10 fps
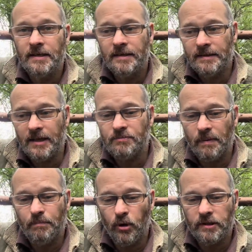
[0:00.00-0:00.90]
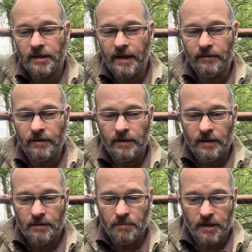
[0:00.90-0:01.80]
now it's been pointed out,
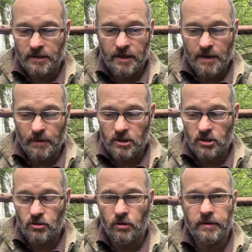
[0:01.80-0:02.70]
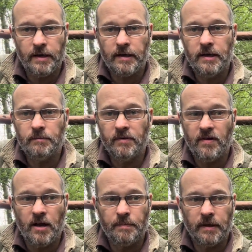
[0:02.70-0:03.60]
but at the time I just thought, yeah, keep
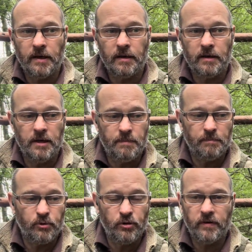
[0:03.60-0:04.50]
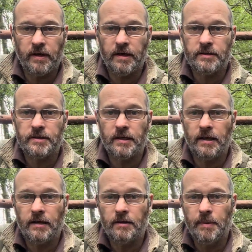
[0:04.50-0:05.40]
developing it, keep improving it and sending
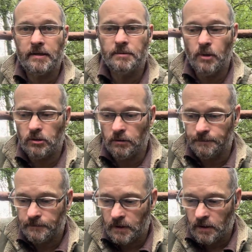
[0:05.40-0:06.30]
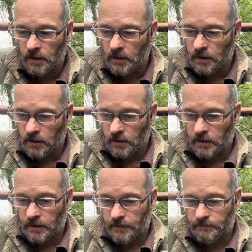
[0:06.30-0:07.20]
out the better model.
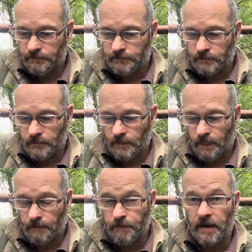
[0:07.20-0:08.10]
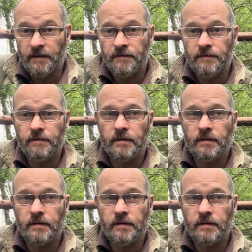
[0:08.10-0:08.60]
But if